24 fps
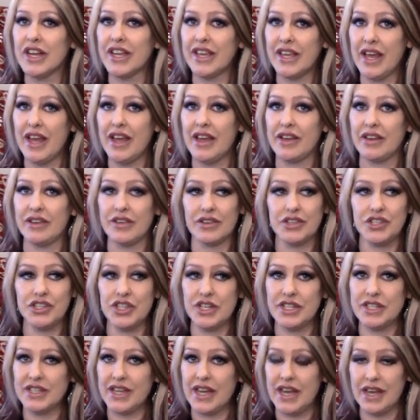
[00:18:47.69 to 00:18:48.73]
again,
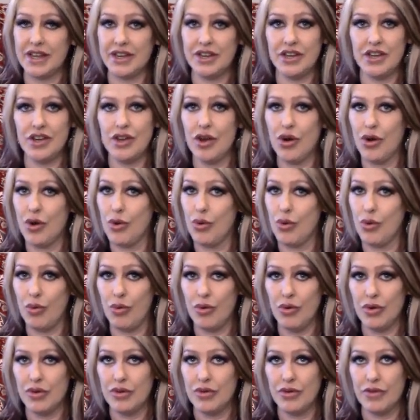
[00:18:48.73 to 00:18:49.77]
she's had
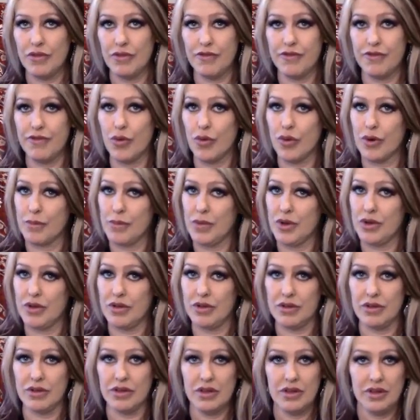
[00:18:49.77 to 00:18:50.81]
no
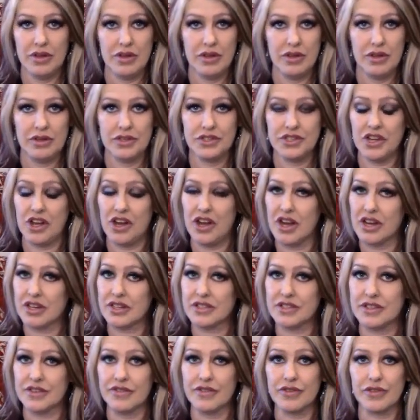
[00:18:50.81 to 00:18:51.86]
formal
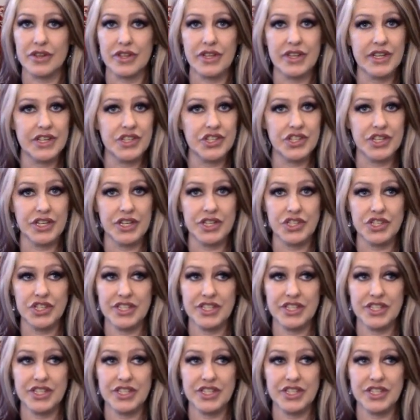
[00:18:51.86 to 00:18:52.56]
talks of religion.